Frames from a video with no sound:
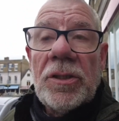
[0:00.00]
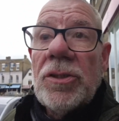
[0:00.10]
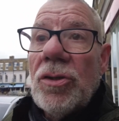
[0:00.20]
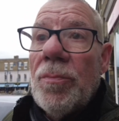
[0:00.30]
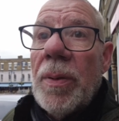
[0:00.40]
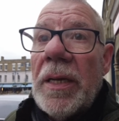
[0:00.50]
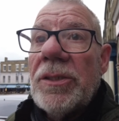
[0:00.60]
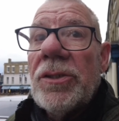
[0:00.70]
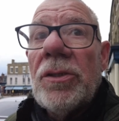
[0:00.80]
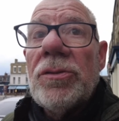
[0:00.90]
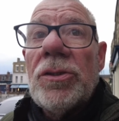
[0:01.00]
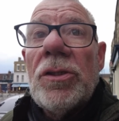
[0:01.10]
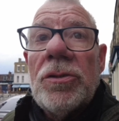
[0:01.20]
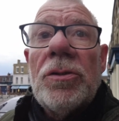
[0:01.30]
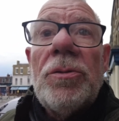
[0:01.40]
it's a good place to
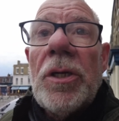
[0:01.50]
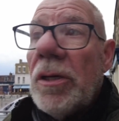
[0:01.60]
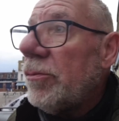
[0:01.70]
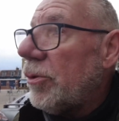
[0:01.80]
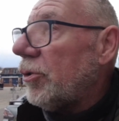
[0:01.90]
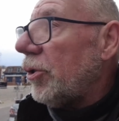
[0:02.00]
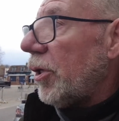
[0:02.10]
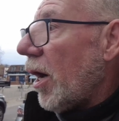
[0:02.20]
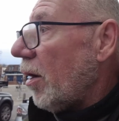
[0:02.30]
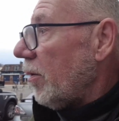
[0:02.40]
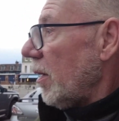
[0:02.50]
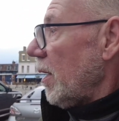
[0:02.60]
go.